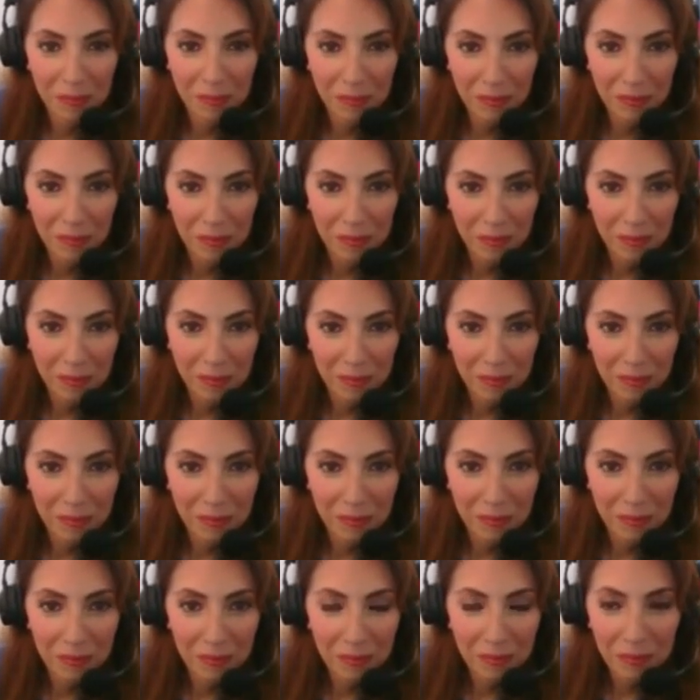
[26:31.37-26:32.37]

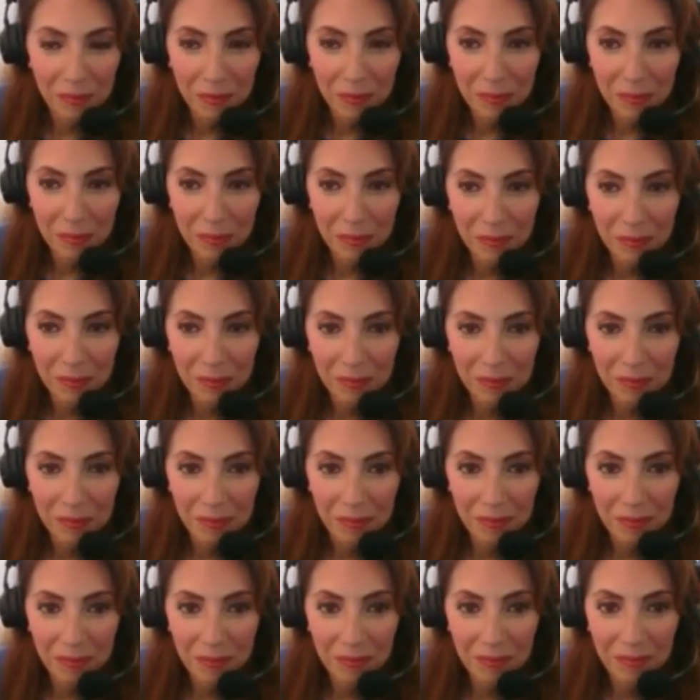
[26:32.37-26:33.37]

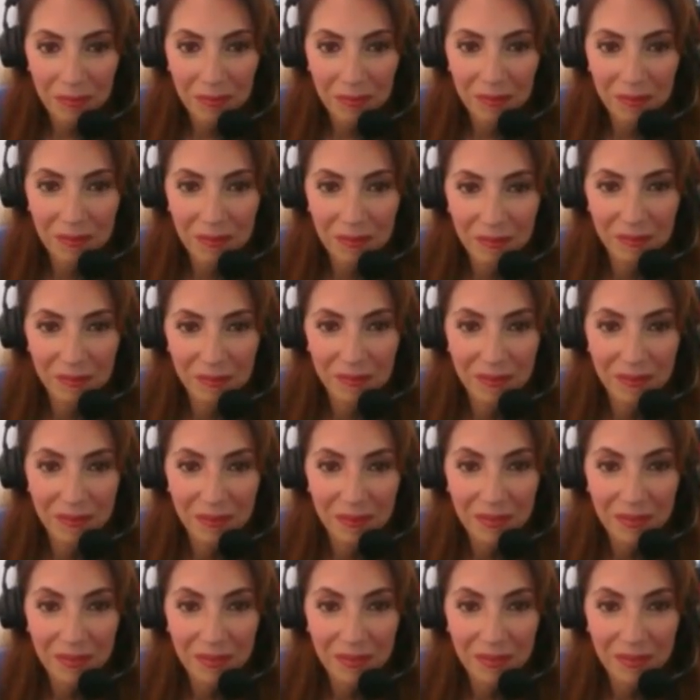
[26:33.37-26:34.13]
The person shown says nothing.